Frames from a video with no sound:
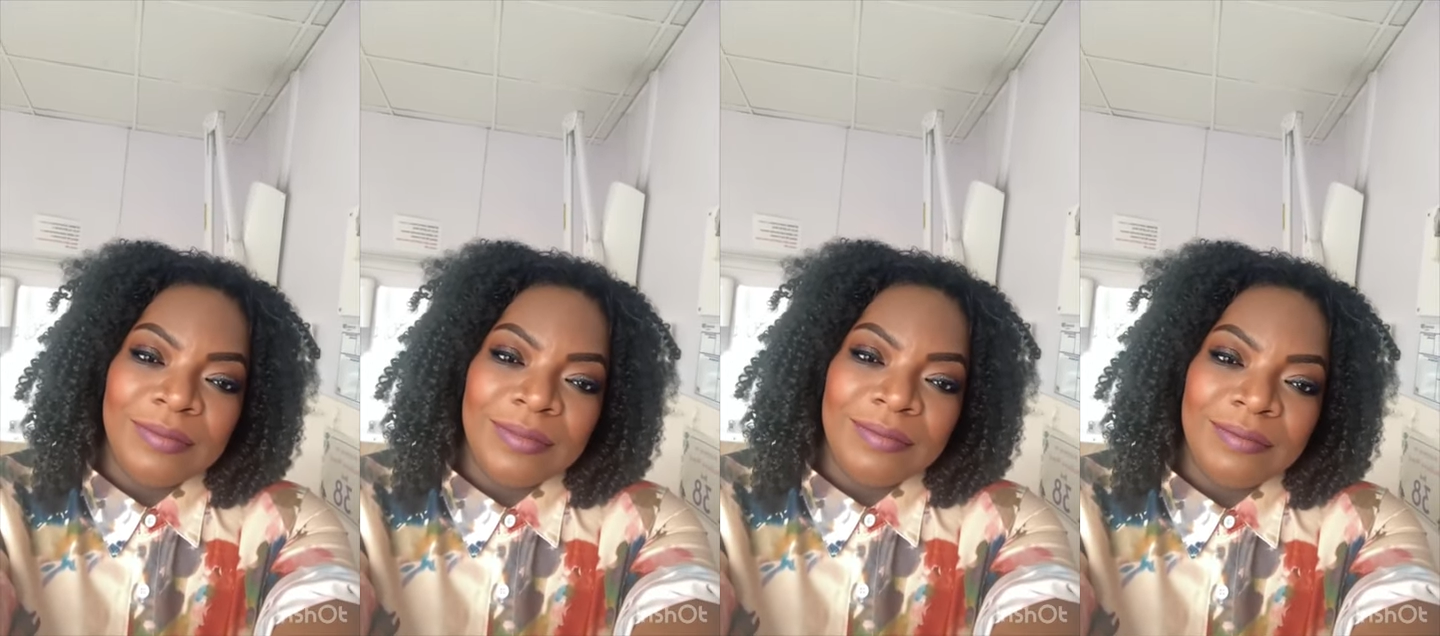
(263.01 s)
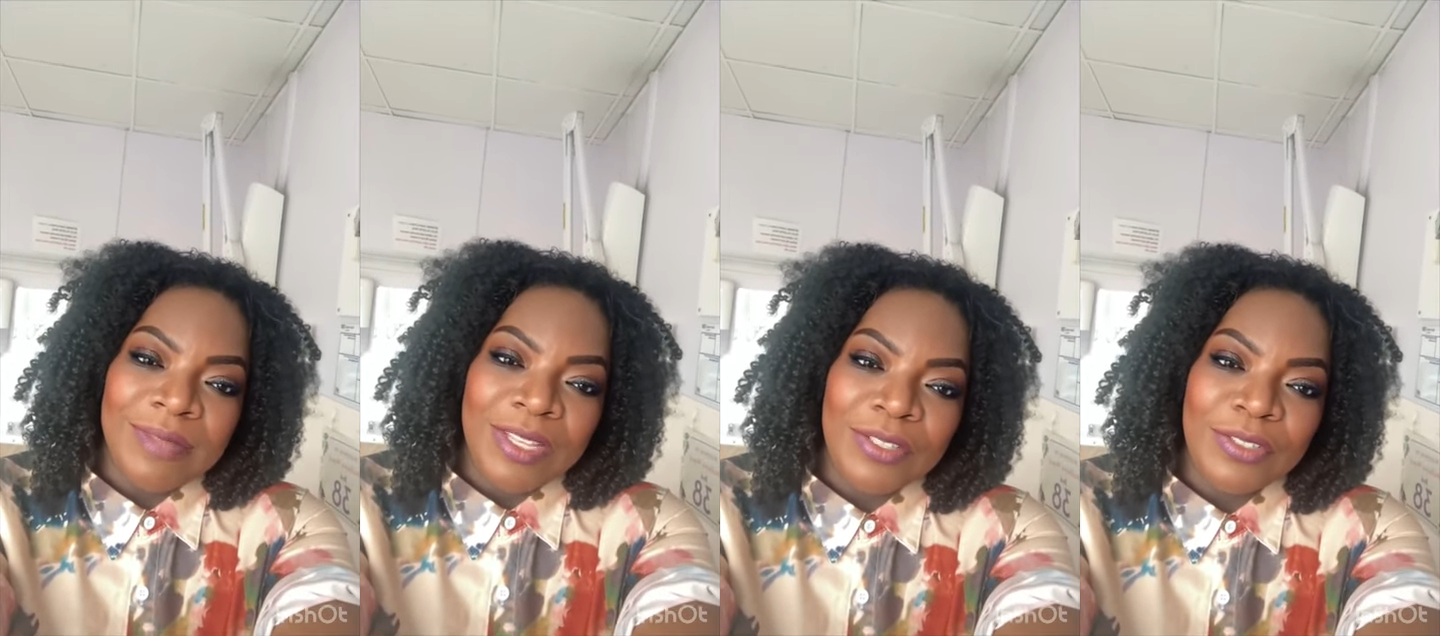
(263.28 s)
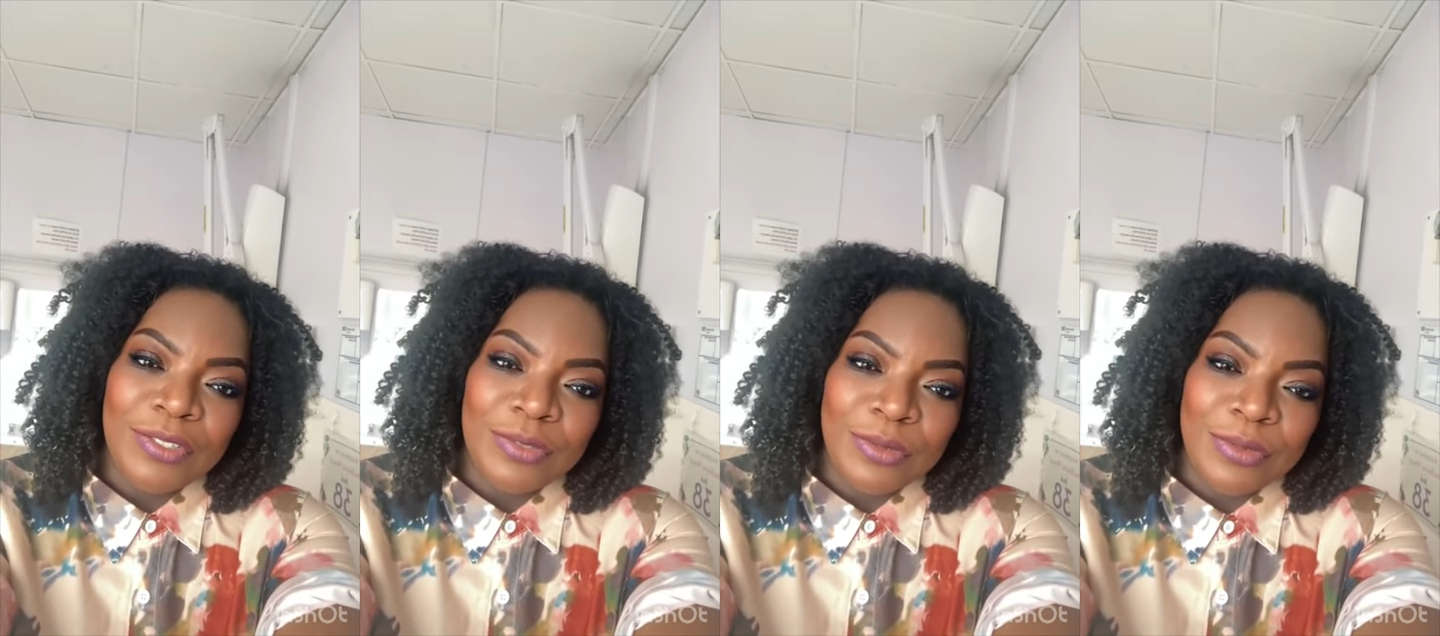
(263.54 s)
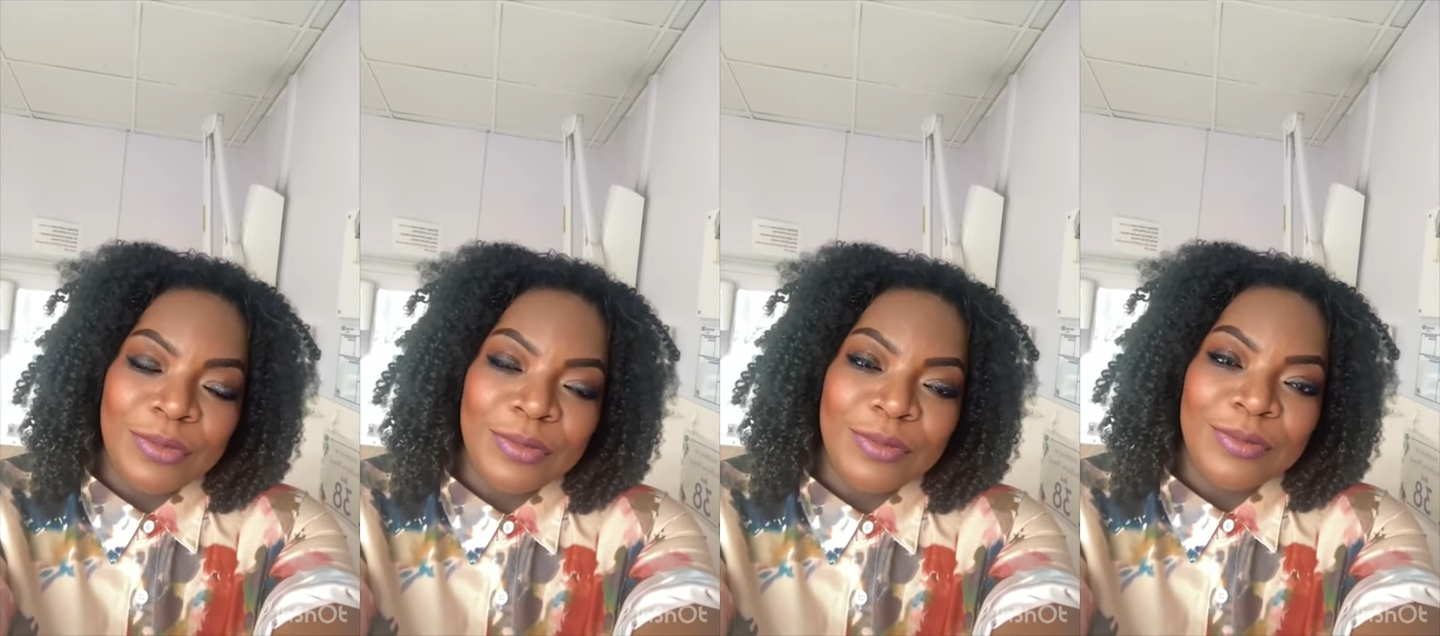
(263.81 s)
make
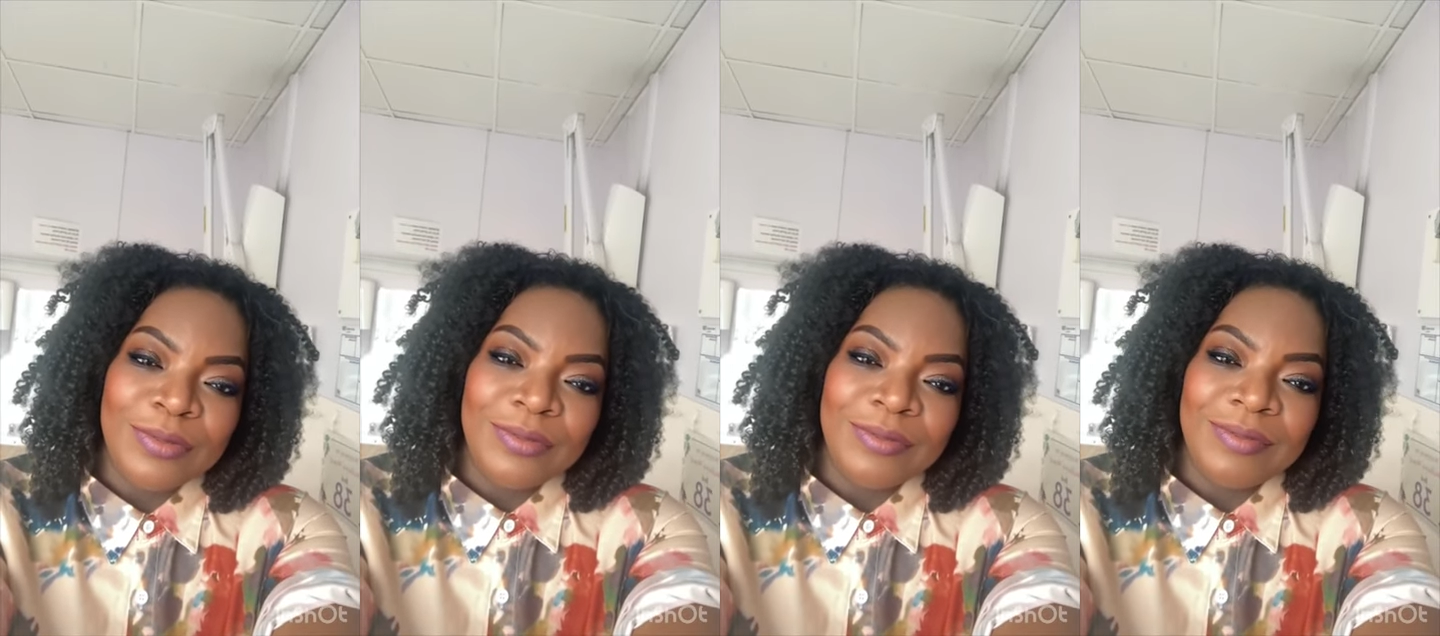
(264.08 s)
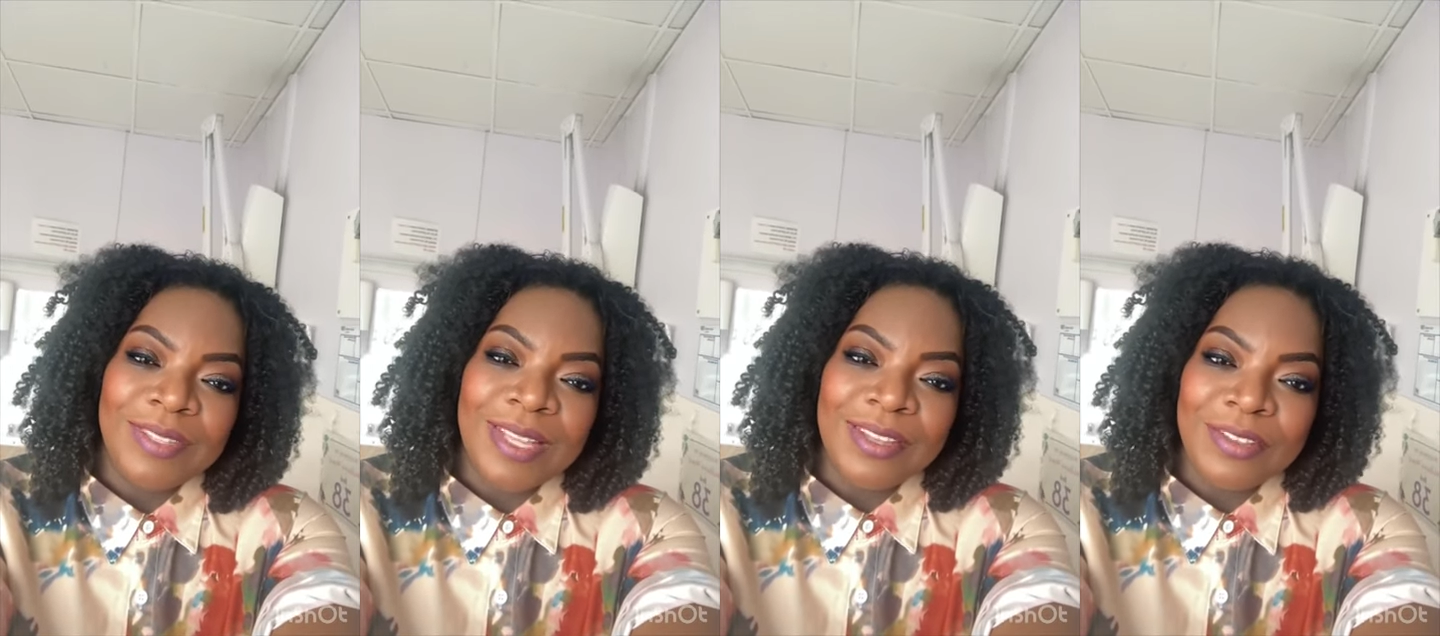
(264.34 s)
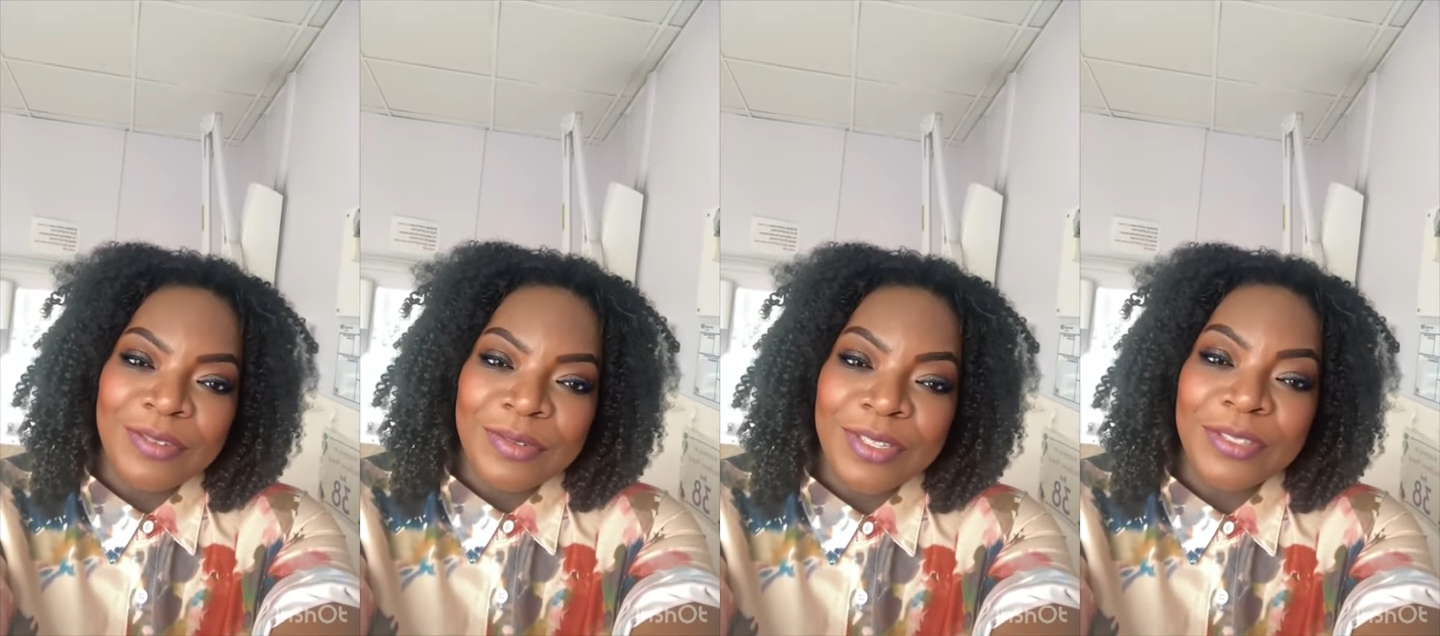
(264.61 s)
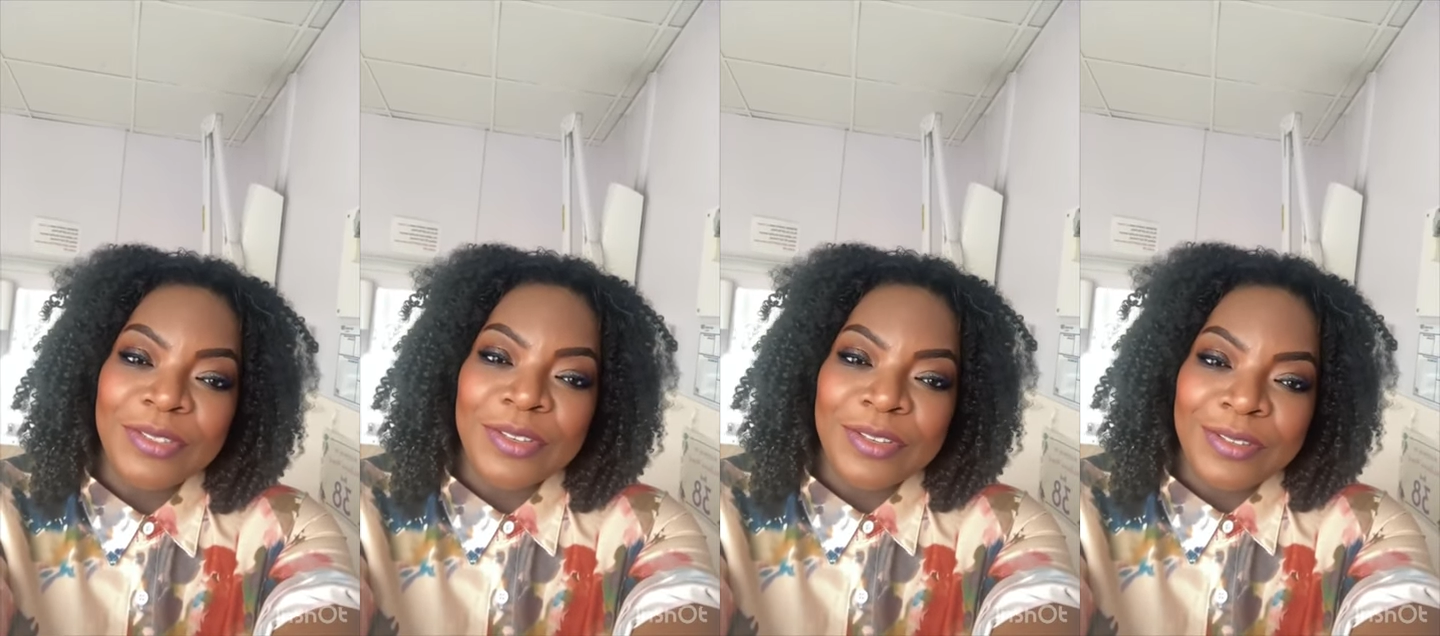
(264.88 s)
sure that you
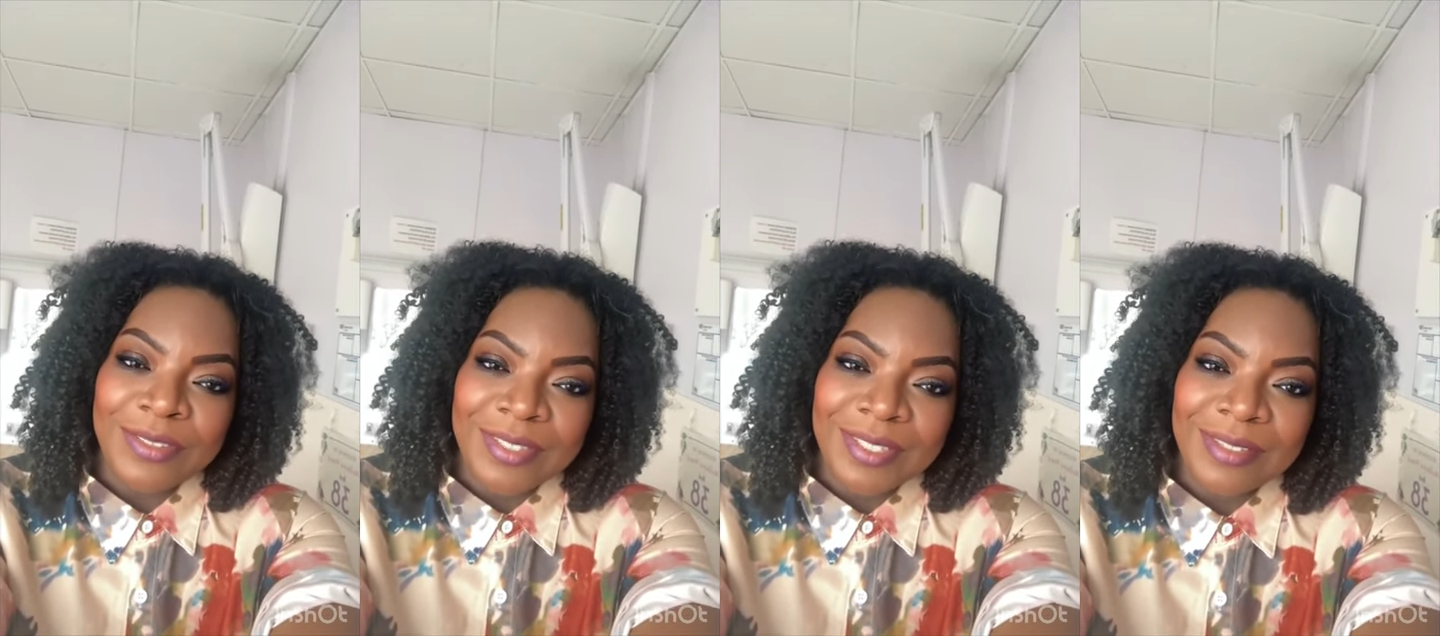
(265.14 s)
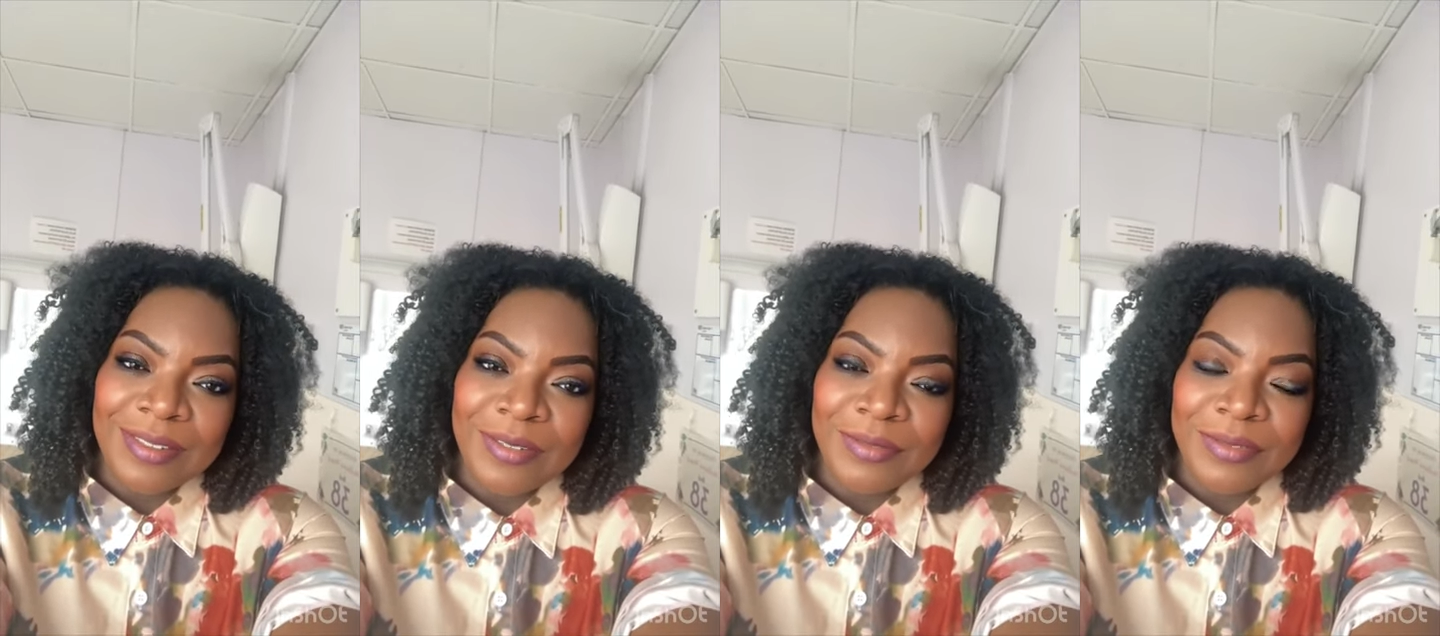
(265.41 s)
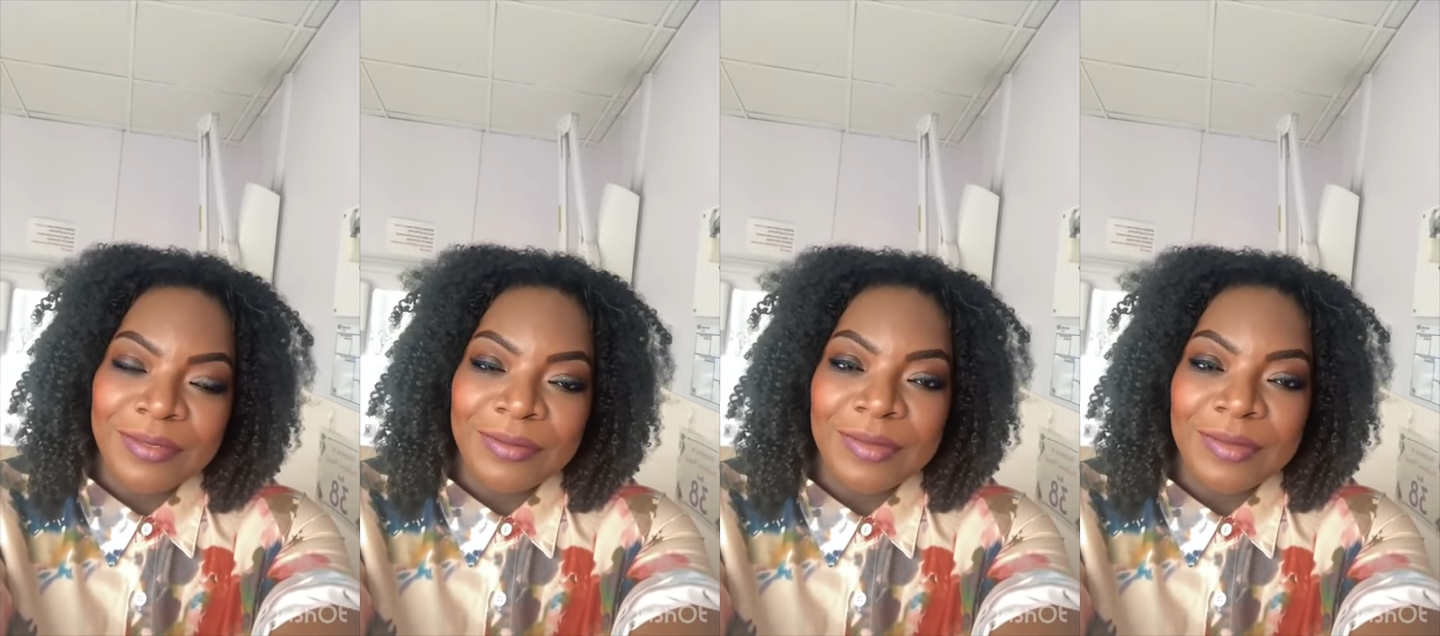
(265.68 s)
enjoy yourself.